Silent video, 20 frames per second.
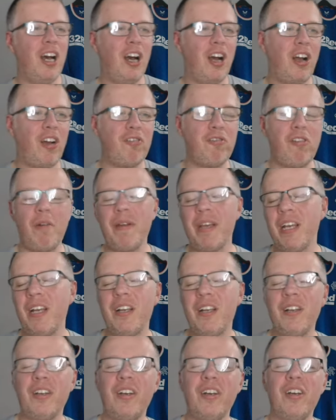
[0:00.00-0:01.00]
a
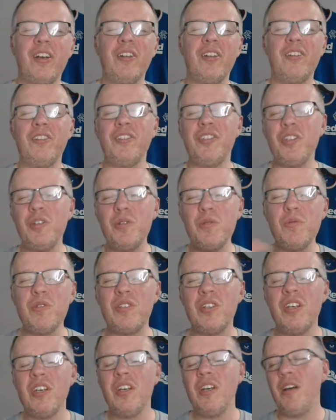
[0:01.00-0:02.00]
growing
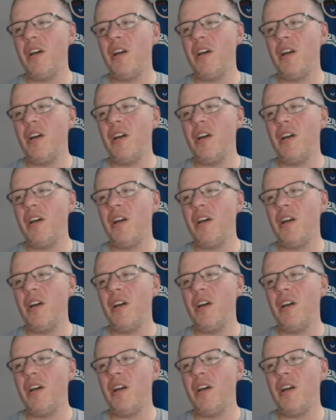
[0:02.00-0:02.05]
news